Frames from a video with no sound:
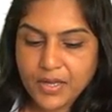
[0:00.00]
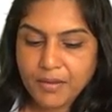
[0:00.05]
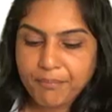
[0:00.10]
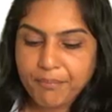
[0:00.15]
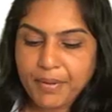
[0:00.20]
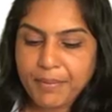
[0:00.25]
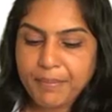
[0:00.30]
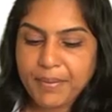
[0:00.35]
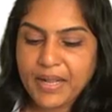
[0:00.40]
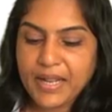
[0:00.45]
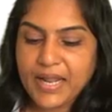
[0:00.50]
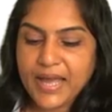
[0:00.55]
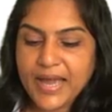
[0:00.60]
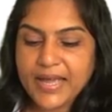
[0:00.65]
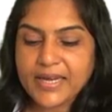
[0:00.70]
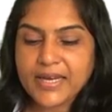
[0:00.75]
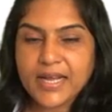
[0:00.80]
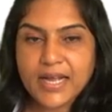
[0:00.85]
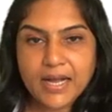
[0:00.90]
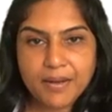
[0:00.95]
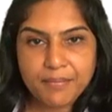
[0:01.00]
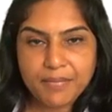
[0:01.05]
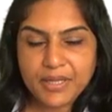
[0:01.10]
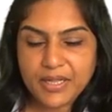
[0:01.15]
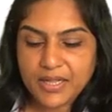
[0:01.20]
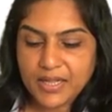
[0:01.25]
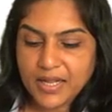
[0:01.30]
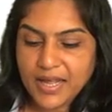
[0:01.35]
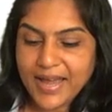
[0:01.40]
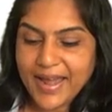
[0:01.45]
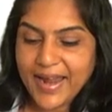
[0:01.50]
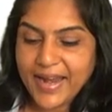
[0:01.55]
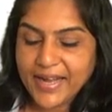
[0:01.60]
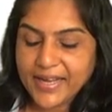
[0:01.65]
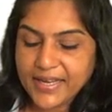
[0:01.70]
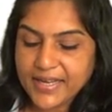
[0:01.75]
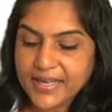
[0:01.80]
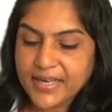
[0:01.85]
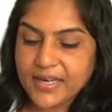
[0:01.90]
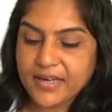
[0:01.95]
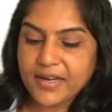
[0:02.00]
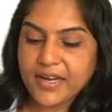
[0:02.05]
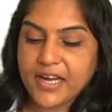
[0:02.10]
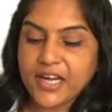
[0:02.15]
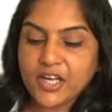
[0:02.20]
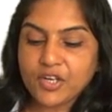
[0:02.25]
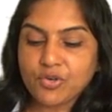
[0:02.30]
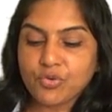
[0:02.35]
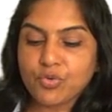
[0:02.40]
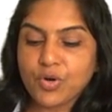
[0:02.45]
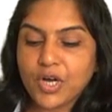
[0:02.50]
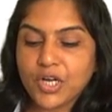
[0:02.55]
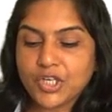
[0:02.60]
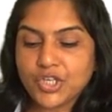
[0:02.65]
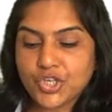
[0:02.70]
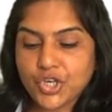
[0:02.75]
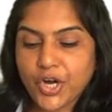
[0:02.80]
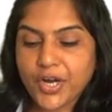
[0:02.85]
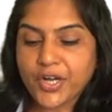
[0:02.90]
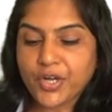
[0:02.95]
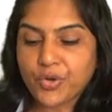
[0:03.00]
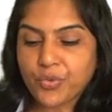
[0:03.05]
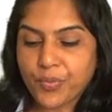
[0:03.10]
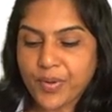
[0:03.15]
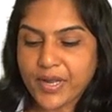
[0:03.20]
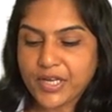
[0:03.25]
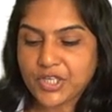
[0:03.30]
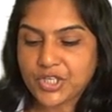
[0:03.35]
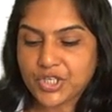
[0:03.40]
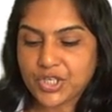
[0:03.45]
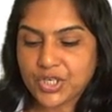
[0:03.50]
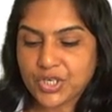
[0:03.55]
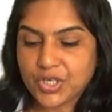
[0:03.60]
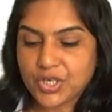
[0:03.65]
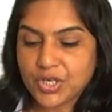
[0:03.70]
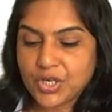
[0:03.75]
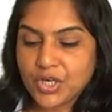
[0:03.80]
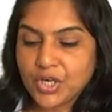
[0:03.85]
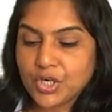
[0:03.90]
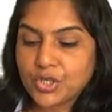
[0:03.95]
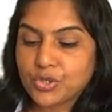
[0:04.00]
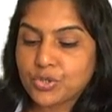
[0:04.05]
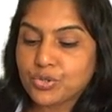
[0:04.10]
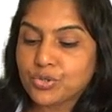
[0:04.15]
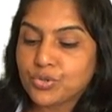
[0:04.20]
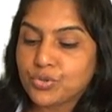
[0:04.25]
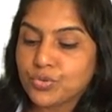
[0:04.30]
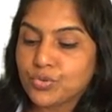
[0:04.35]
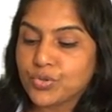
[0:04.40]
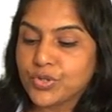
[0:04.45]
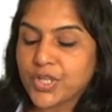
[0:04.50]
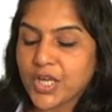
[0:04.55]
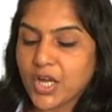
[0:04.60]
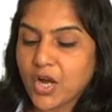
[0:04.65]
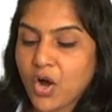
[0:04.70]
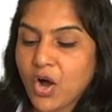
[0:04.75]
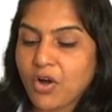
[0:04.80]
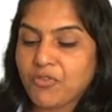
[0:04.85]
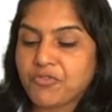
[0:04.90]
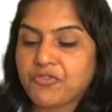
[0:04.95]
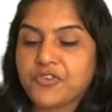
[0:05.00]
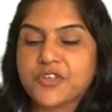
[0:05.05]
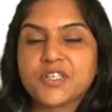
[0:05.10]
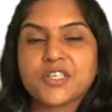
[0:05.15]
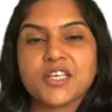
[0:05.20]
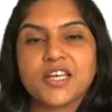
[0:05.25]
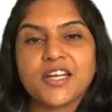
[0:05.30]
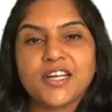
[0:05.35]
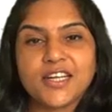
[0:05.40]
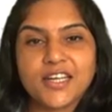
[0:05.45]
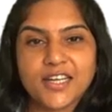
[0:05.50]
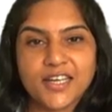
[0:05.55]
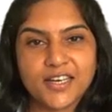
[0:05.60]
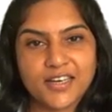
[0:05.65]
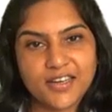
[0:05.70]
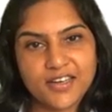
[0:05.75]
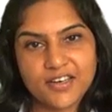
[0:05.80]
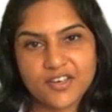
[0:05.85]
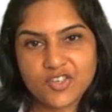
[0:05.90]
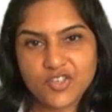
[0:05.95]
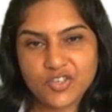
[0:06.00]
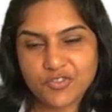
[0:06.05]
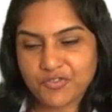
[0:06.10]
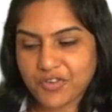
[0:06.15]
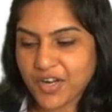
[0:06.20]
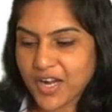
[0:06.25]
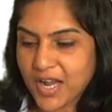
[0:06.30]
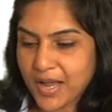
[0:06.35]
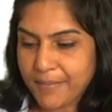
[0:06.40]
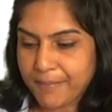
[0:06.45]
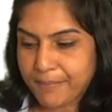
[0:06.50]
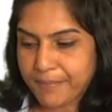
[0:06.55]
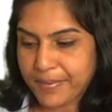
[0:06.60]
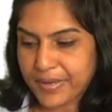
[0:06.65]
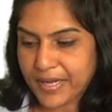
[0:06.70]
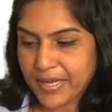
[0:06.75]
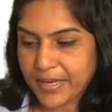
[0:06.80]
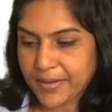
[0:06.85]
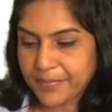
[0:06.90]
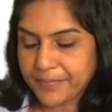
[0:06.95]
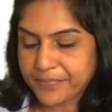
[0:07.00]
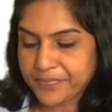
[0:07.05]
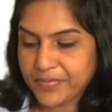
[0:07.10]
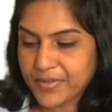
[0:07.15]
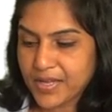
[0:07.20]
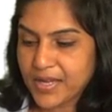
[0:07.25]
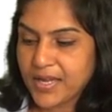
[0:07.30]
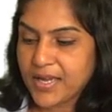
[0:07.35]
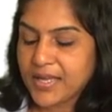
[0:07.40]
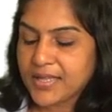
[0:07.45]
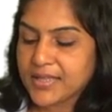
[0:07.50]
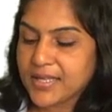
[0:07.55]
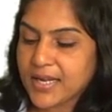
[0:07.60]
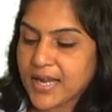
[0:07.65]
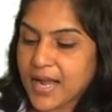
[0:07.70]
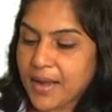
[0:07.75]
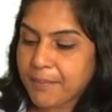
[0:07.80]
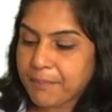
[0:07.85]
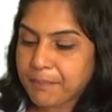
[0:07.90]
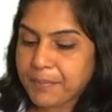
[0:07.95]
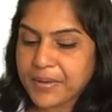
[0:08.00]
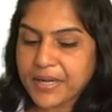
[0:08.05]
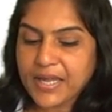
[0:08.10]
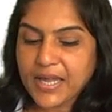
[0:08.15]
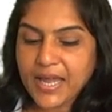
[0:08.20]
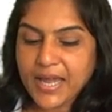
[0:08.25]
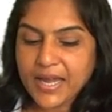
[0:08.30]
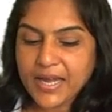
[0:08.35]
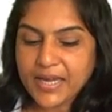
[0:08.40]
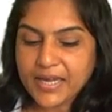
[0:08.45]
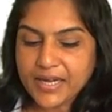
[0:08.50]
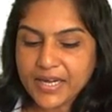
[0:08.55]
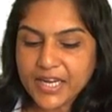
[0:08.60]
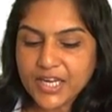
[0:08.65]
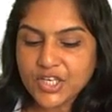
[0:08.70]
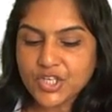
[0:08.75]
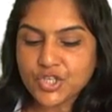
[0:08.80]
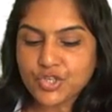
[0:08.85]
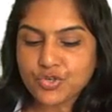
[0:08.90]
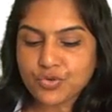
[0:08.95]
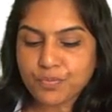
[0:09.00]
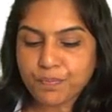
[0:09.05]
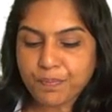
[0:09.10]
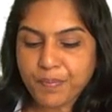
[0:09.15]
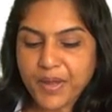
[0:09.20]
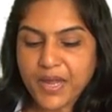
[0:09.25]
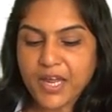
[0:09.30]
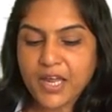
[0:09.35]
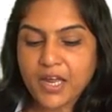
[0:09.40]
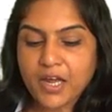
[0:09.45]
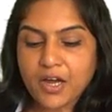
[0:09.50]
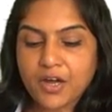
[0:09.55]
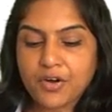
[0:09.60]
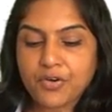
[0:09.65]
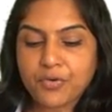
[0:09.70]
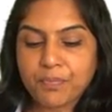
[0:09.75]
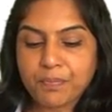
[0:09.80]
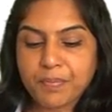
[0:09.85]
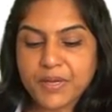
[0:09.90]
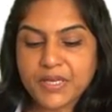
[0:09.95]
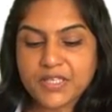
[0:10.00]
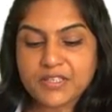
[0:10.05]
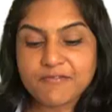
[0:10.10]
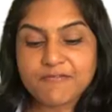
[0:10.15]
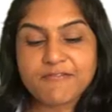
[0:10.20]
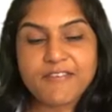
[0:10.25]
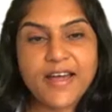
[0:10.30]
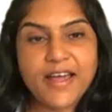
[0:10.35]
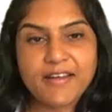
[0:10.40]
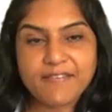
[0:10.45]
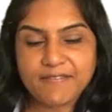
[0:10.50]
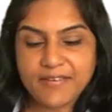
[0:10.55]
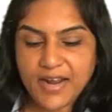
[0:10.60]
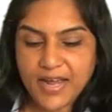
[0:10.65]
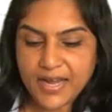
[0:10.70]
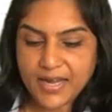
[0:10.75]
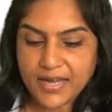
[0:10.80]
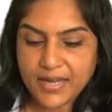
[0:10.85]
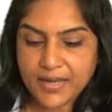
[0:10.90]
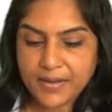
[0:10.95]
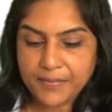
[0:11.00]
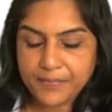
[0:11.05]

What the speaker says: Bimal and Kamal enter into a joint venture to do the office interiors of a company. The company agrees to pay rupees 5 lakh.